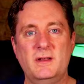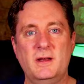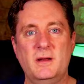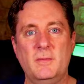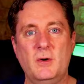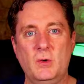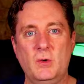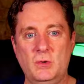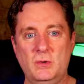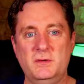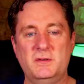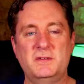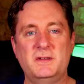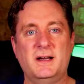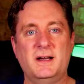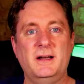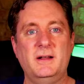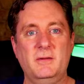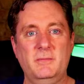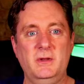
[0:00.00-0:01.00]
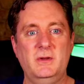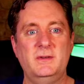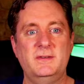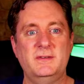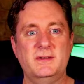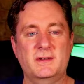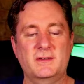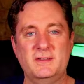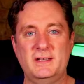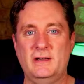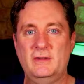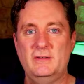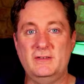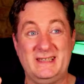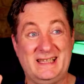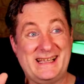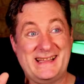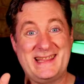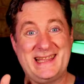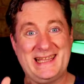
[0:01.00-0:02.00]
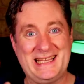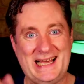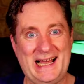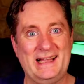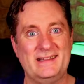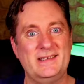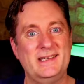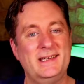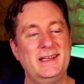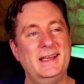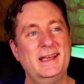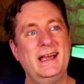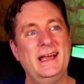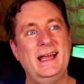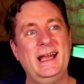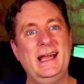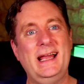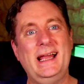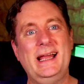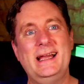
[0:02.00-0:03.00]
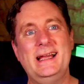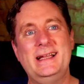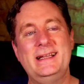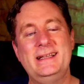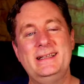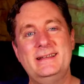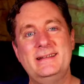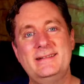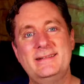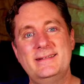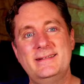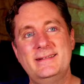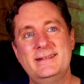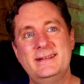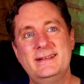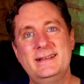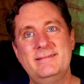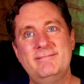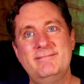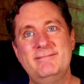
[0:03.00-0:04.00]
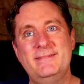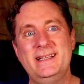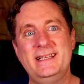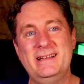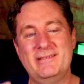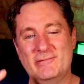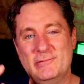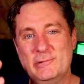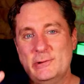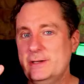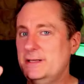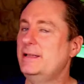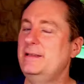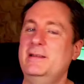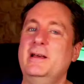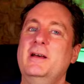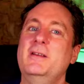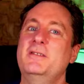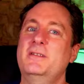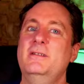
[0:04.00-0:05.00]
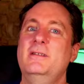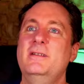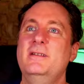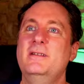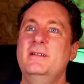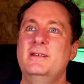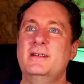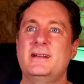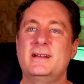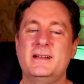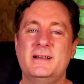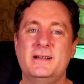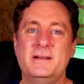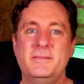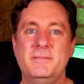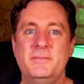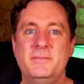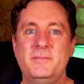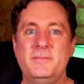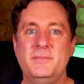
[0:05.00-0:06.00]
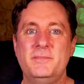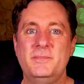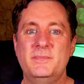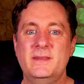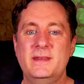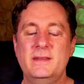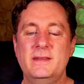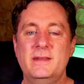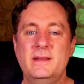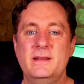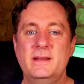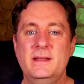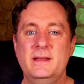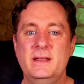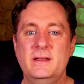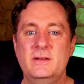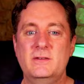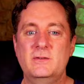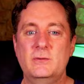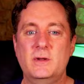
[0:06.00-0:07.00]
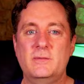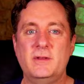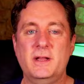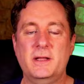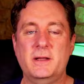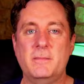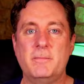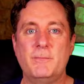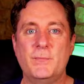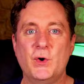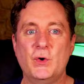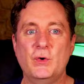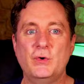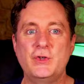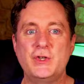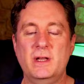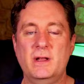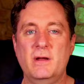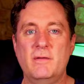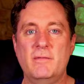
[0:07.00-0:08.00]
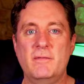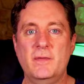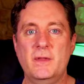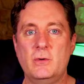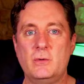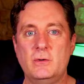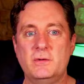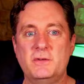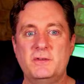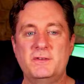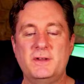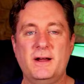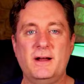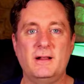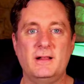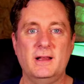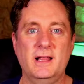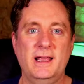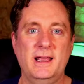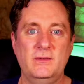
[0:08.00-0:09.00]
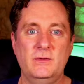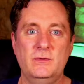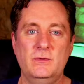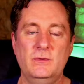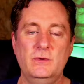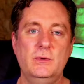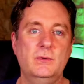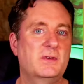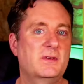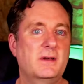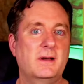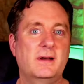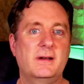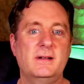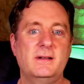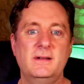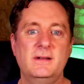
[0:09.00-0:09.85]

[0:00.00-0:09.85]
old style music sounds like that, and it really doesn't. It's sort of like a merging of the old style and new style.